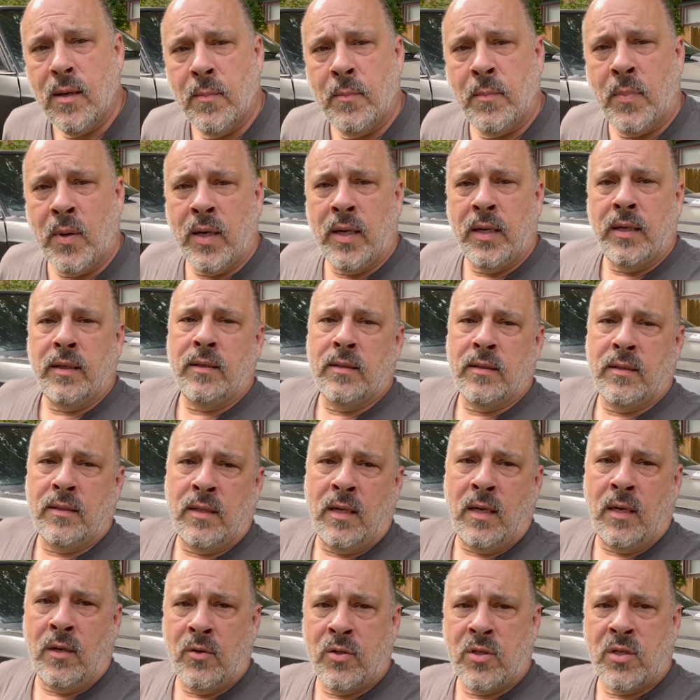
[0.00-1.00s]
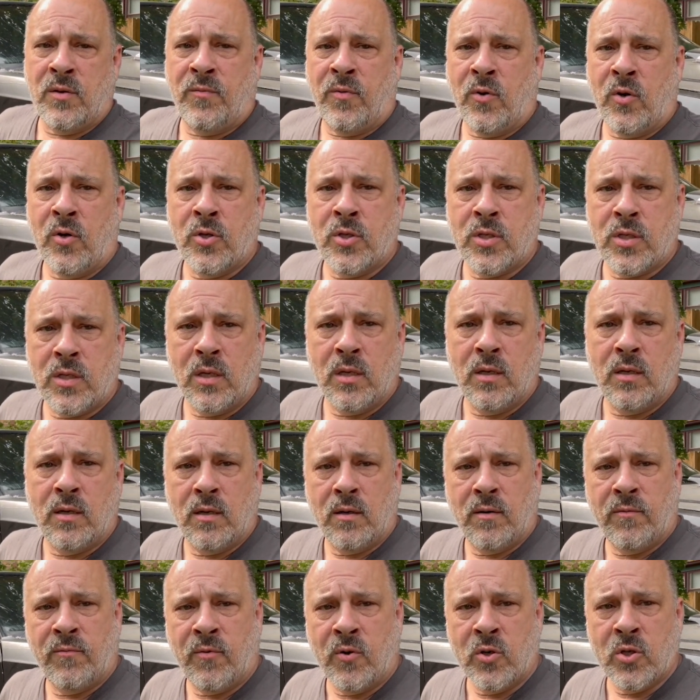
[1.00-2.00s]
but it's the first
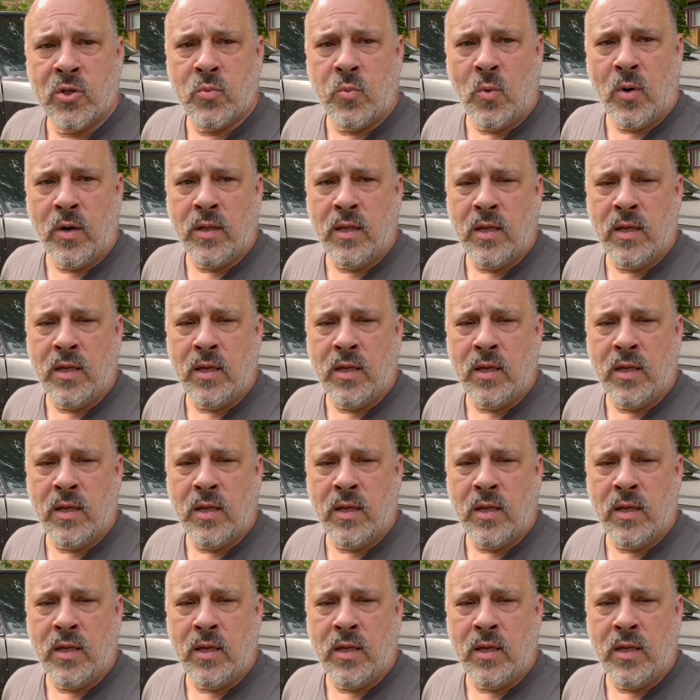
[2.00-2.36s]
one